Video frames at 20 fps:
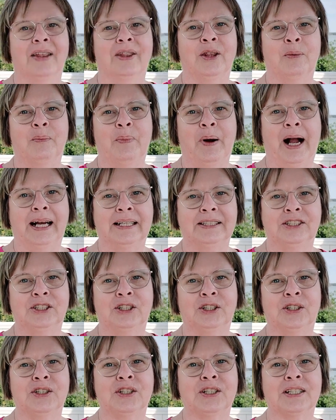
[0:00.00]
The
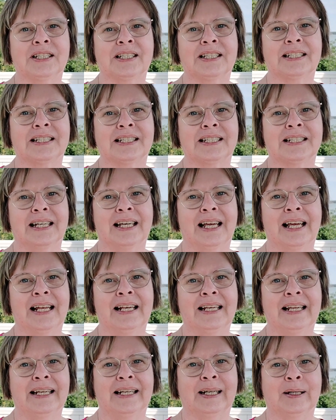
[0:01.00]
patterns
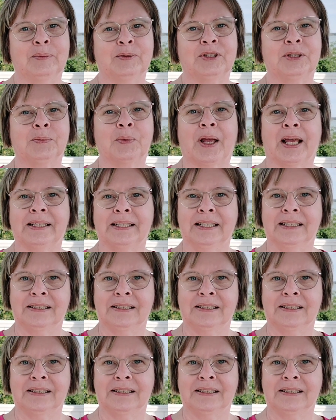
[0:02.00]
ended up getting